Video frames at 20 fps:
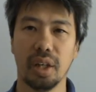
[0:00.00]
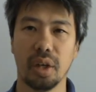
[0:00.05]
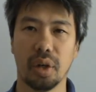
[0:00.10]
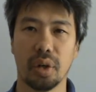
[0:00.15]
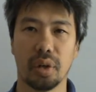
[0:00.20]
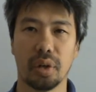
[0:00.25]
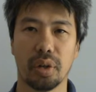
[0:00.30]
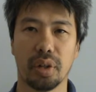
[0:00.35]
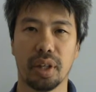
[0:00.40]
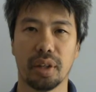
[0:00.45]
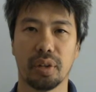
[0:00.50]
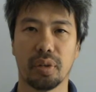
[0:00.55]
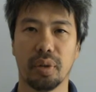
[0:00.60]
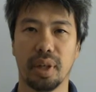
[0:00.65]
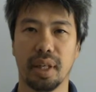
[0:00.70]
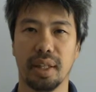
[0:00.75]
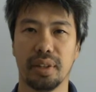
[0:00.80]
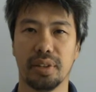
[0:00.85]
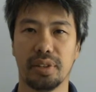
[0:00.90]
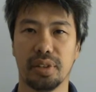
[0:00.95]
who are not
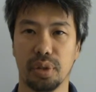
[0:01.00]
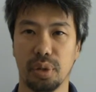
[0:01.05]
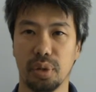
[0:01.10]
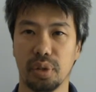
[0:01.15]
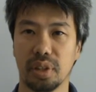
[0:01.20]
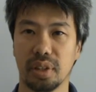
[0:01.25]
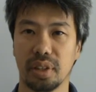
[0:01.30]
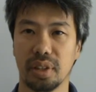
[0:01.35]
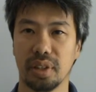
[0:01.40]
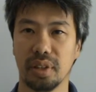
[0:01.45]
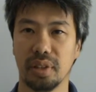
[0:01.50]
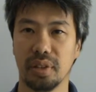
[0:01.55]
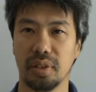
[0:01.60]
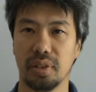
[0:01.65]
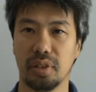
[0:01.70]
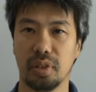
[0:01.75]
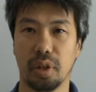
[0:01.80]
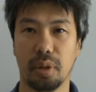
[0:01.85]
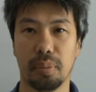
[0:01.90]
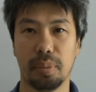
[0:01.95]
really suited
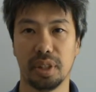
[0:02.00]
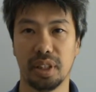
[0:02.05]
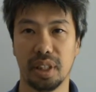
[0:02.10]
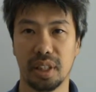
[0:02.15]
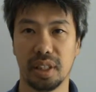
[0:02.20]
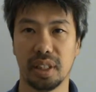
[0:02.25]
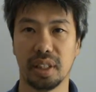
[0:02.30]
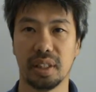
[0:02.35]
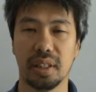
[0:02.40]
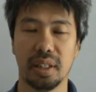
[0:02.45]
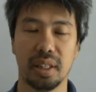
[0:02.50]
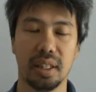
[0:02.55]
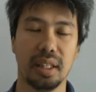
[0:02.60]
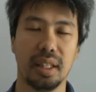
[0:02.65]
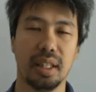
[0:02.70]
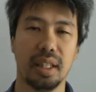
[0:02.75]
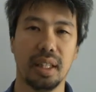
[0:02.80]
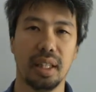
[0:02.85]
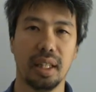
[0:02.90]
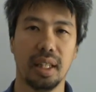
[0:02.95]
to the position.
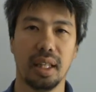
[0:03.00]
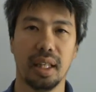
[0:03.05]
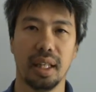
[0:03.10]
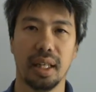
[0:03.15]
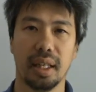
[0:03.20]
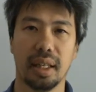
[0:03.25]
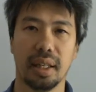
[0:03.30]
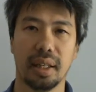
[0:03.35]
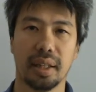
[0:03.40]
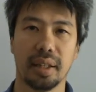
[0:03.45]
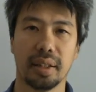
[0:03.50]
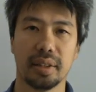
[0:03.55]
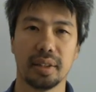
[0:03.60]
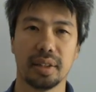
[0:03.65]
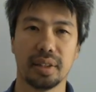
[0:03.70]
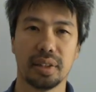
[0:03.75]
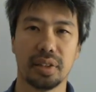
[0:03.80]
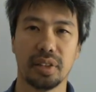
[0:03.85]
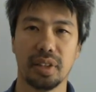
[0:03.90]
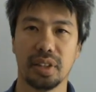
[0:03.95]

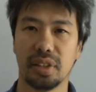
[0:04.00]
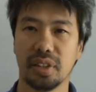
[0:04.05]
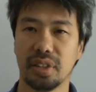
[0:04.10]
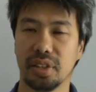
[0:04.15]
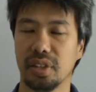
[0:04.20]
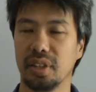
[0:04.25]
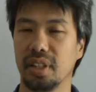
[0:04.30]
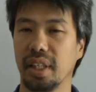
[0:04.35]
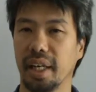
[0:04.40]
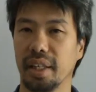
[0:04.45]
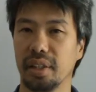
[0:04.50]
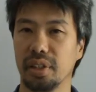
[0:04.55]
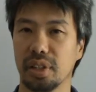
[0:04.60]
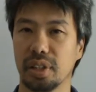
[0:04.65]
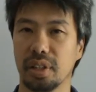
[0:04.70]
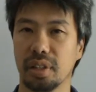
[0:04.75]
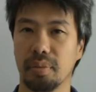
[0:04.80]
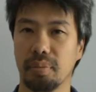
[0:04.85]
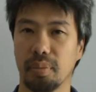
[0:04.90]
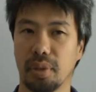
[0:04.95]
And this is a
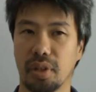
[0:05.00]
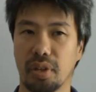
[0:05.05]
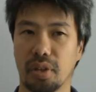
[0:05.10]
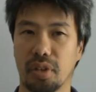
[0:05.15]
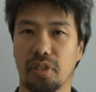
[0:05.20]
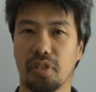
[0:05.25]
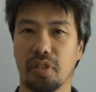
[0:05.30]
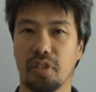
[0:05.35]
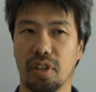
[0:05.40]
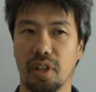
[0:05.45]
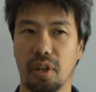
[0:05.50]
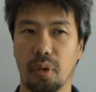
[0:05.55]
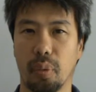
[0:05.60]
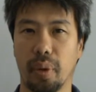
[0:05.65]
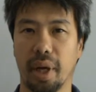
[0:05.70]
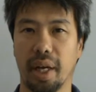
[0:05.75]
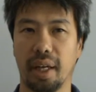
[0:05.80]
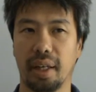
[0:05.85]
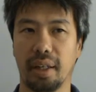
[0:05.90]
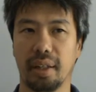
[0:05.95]
danger because, in a
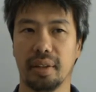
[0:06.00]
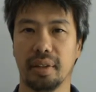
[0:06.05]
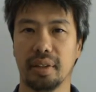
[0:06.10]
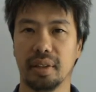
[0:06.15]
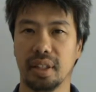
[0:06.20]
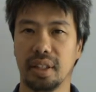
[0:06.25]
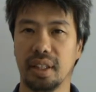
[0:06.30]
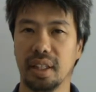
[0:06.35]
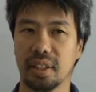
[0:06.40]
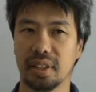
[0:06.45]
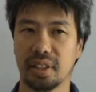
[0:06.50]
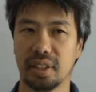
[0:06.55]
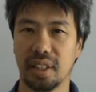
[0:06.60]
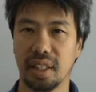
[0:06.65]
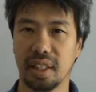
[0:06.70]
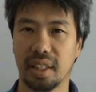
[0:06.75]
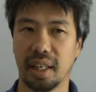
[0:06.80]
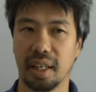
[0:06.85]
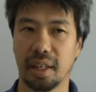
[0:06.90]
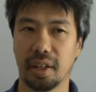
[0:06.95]
way, the dynasty
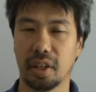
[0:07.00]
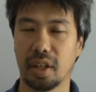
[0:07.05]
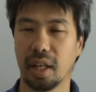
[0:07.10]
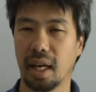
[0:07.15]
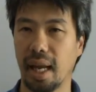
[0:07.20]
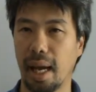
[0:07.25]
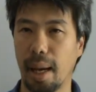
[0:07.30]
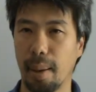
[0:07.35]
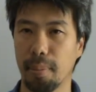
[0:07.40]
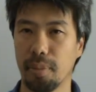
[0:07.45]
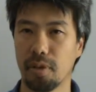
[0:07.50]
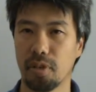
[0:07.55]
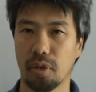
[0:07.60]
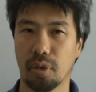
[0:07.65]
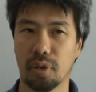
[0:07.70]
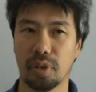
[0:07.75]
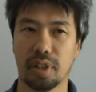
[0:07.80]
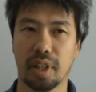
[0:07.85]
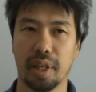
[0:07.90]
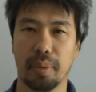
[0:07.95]
can collapse
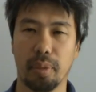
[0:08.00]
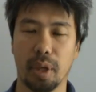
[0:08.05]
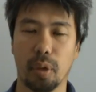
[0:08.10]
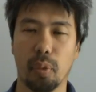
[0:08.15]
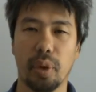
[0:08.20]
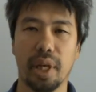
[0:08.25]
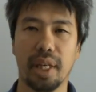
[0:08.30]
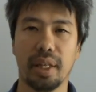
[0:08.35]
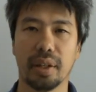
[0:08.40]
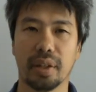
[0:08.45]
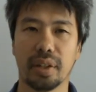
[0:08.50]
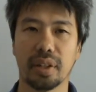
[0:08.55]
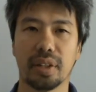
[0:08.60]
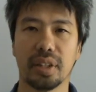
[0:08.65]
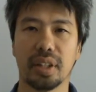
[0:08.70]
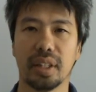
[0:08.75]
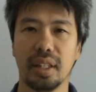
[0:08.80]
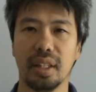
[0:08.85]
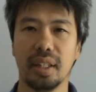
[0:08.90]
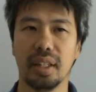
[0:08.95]
or it can be weakened.
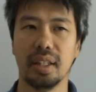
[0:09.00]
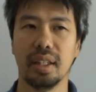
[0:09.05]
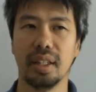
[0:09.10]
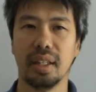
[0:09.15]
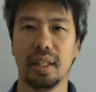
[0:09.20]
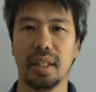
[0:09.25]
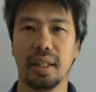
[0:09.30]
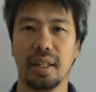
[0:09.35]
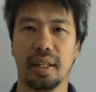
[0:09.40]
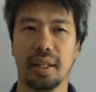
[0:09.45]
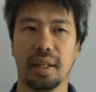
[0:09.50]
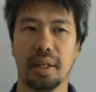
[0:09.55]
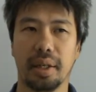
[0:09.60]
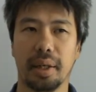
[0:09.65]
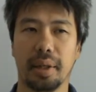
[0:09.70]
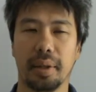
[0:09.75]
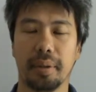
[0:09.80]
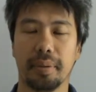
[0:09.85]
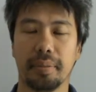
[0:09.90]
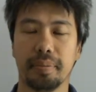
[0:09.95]

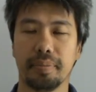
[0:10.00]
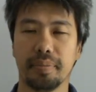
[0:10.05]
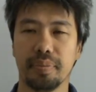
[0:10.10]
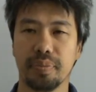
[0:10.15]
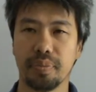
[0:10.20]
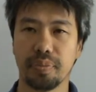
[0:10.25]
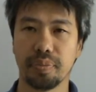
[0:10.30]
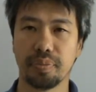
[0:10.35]
Um,